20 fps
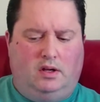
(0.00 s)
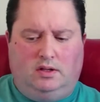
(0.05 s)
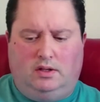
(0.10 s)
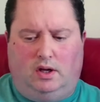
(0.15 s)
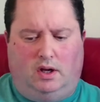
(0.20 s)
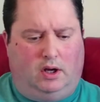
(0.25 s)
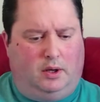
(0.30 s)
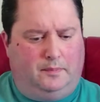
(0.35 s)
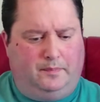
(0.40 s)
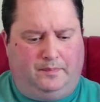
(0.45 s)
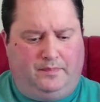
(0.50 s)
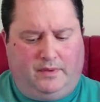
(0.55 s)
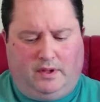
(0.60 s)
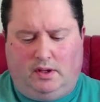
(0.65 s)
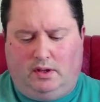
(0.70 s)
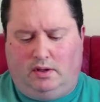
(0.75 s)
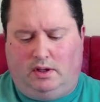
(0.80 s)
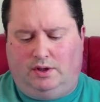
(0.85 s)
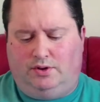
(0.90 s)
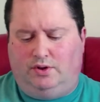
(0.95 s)

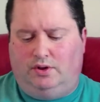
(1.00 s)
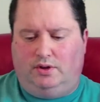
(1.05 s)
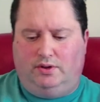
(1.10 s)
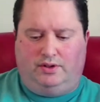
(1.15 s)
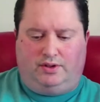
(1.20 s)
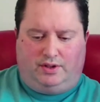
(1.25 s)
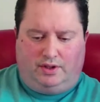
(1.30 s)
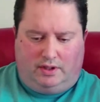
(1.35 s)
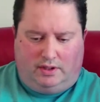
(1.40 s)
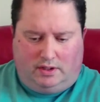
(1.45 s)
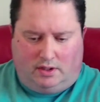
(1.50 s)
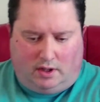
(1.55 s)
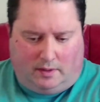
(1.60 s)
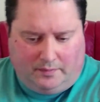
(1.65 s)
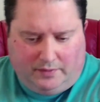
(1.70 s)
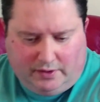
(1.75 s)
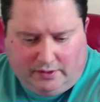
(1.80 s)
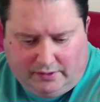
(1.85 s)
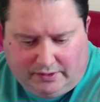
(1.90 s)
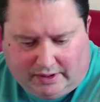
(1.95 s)
As you can see, I'm
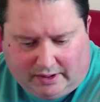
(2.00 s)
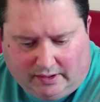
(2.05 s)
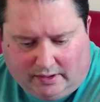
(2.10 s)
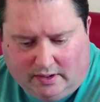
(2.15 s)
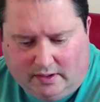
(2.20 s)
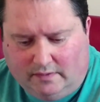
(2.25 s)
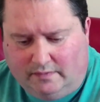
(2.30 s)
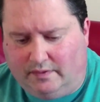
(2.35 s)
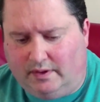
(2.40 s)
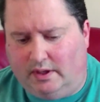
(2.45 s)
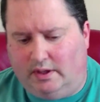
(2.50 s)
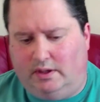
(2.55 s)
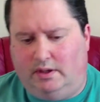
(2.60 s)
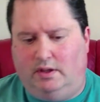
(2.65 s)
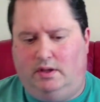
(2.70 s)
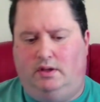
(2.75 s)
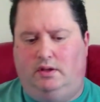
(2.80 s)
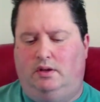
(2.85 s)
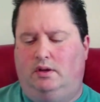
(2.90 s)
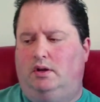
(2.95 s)
using the